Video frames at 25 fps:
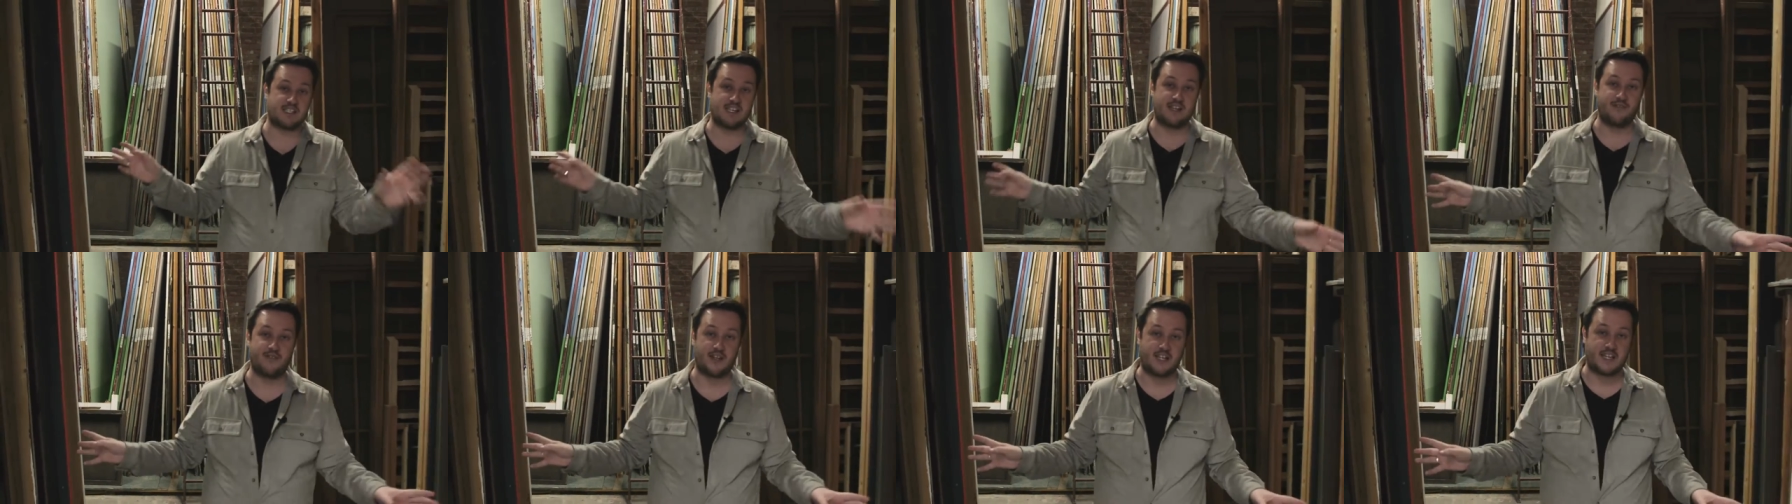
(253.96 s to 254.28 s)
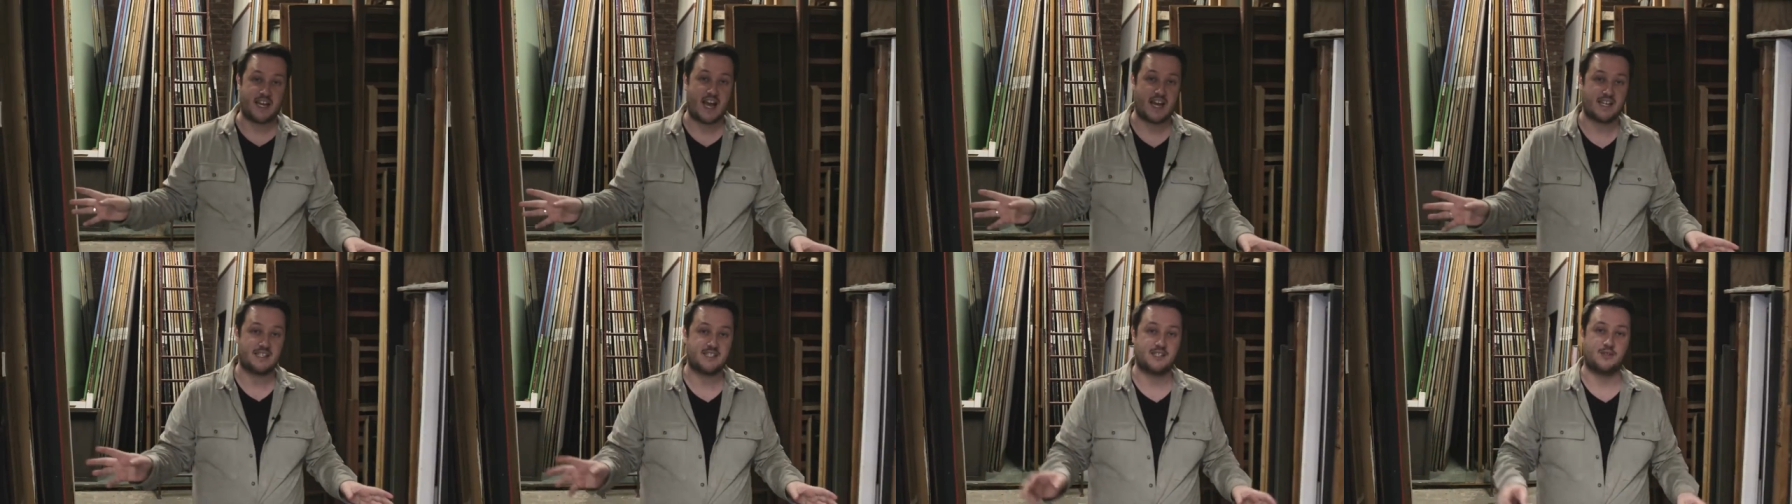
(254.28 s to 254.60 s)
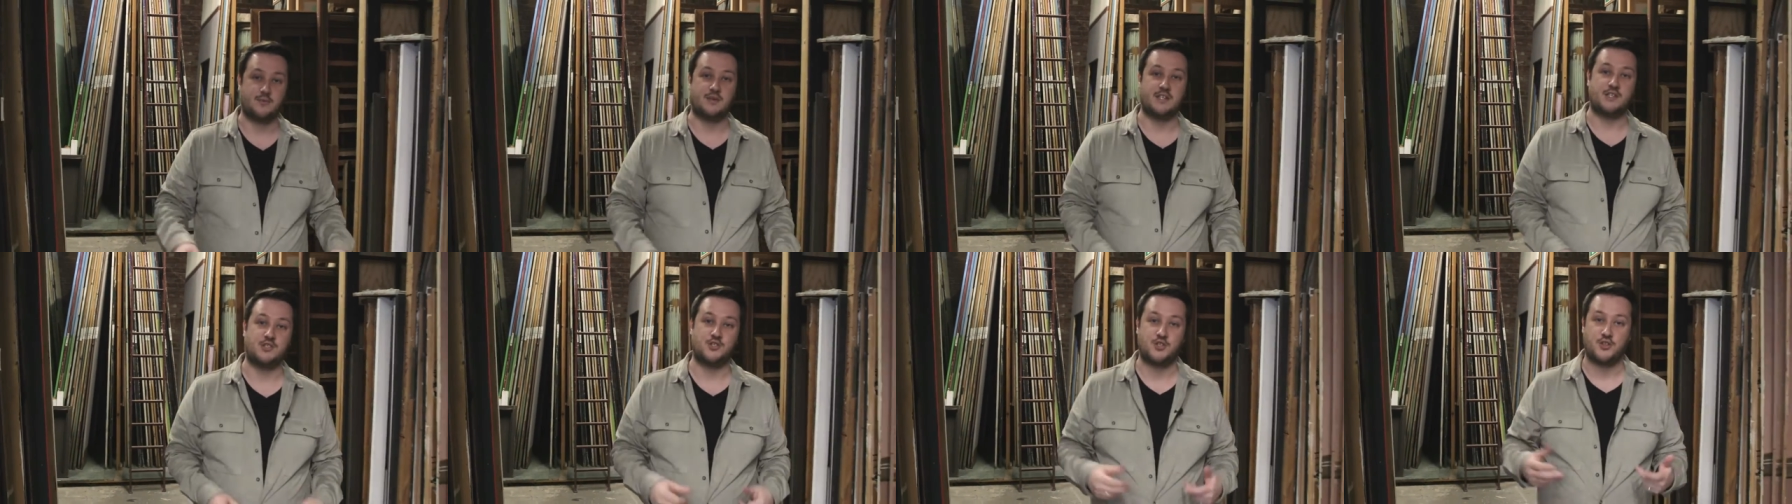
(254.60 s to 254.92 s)
living next to
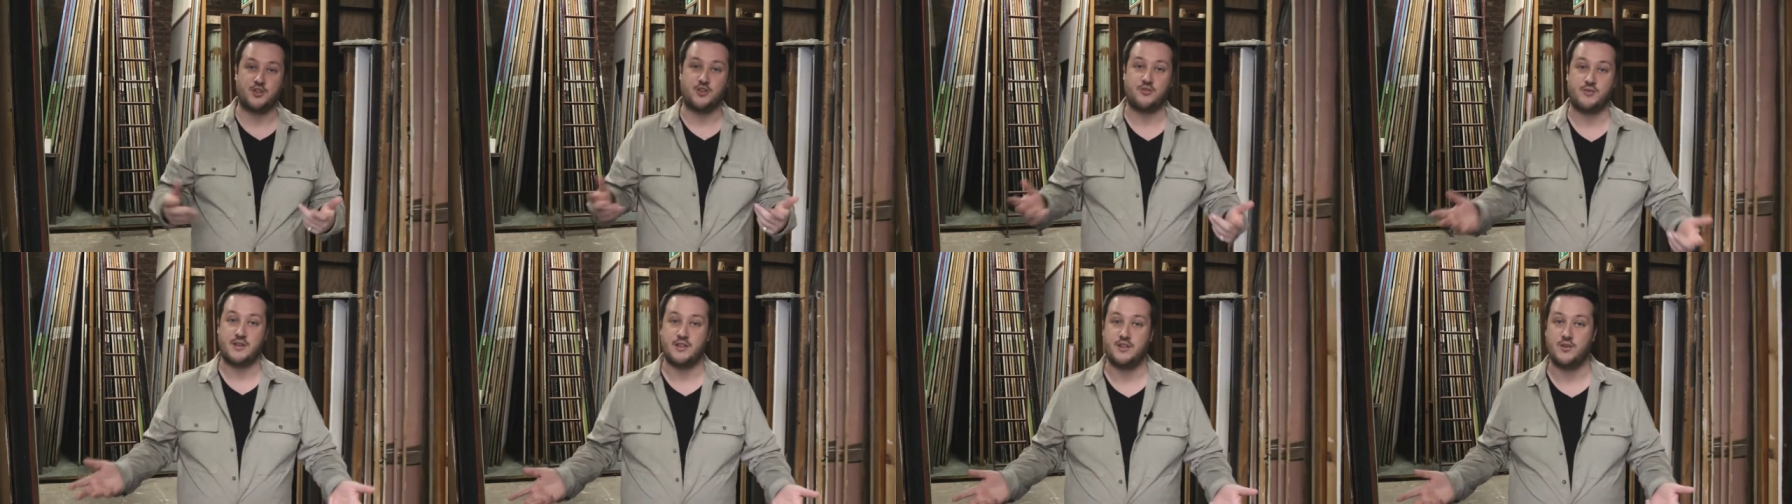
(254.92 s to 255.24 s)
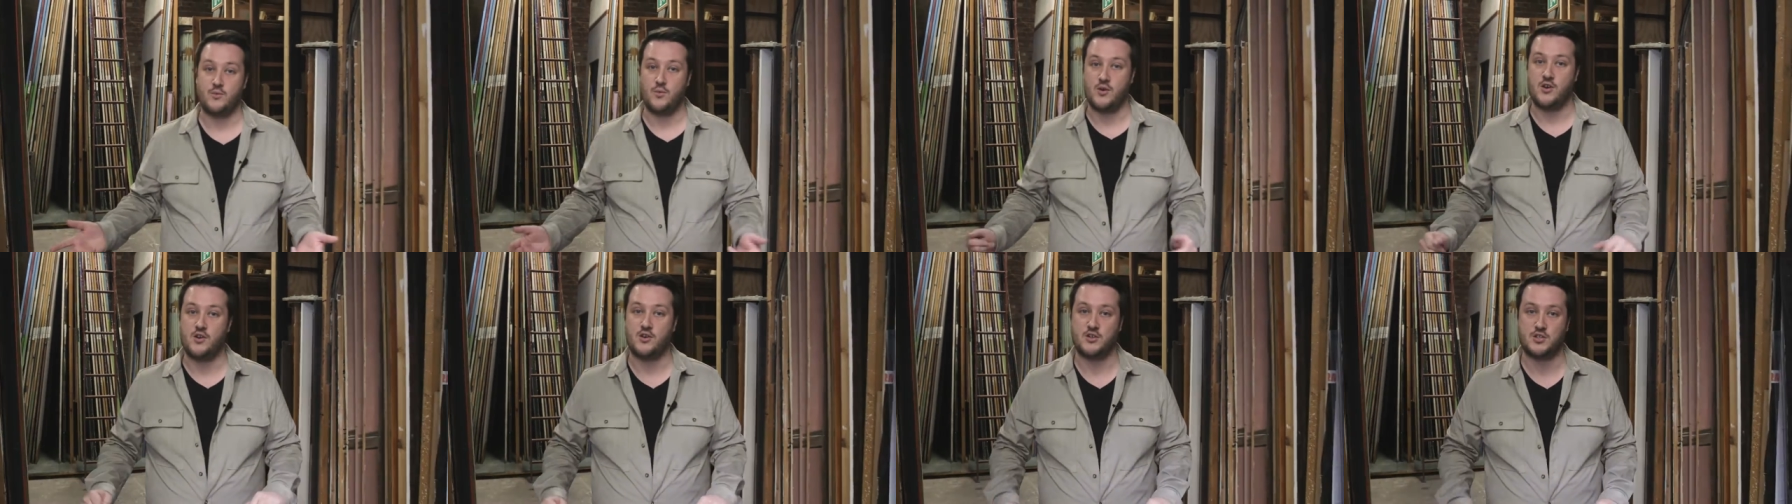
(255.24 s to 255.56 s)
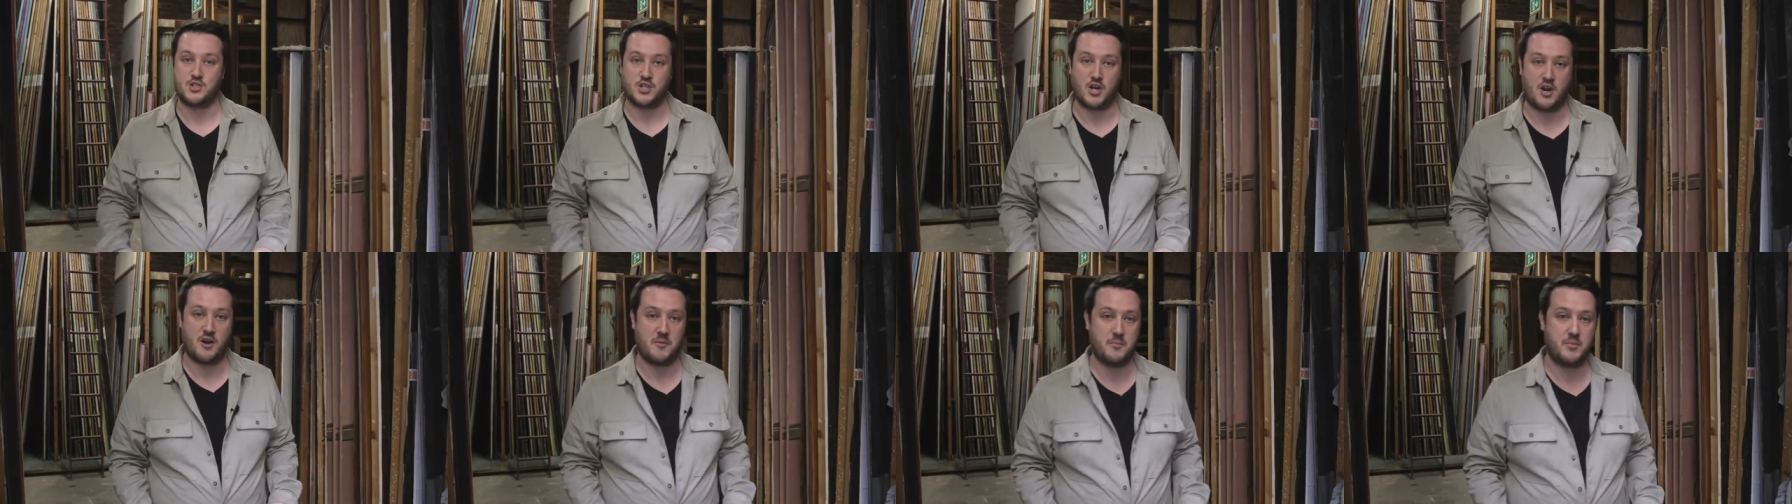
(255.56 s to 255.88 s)
each other in the
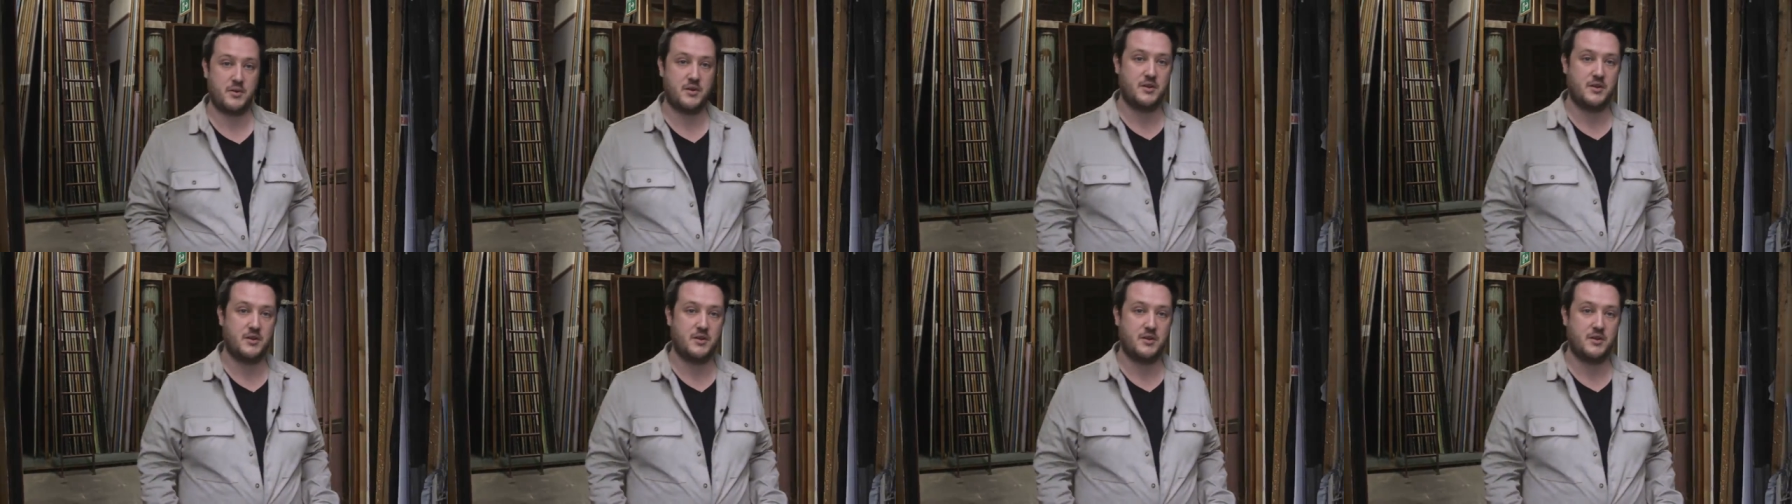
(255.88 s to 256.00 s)
workshop.